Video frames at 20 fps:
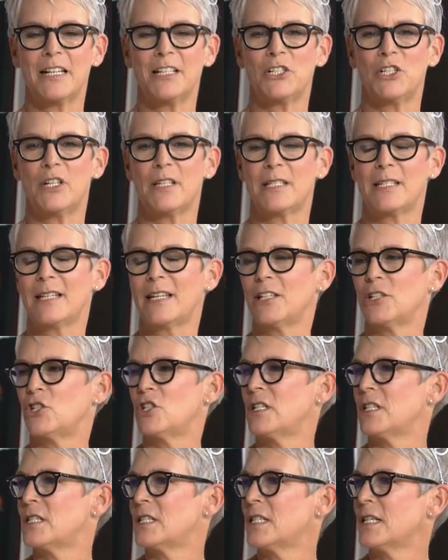line she says.
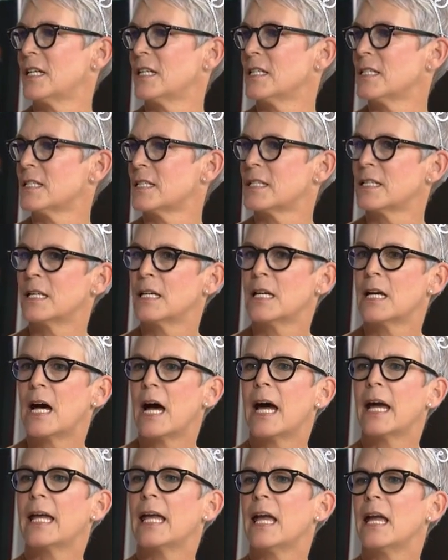She says,
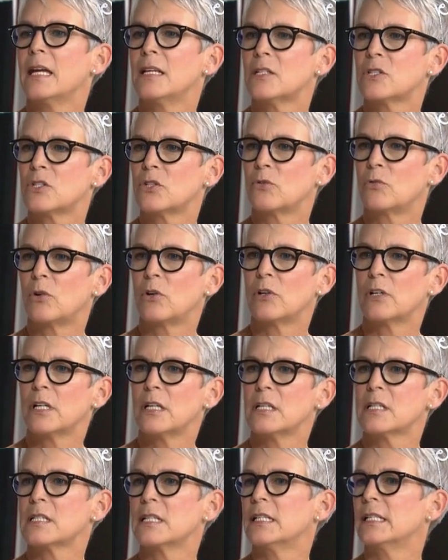I hate
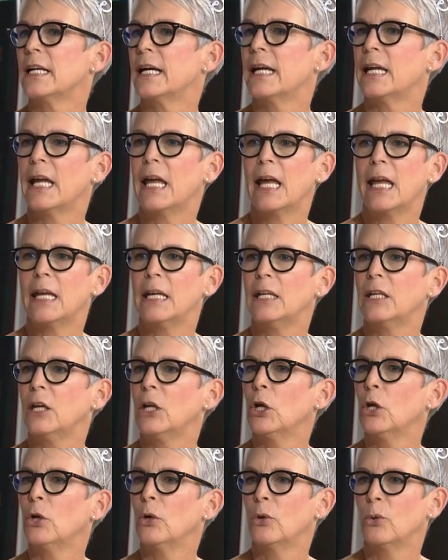sororities and I hate
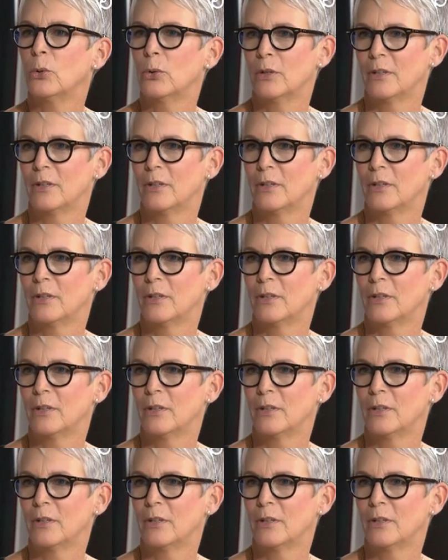you.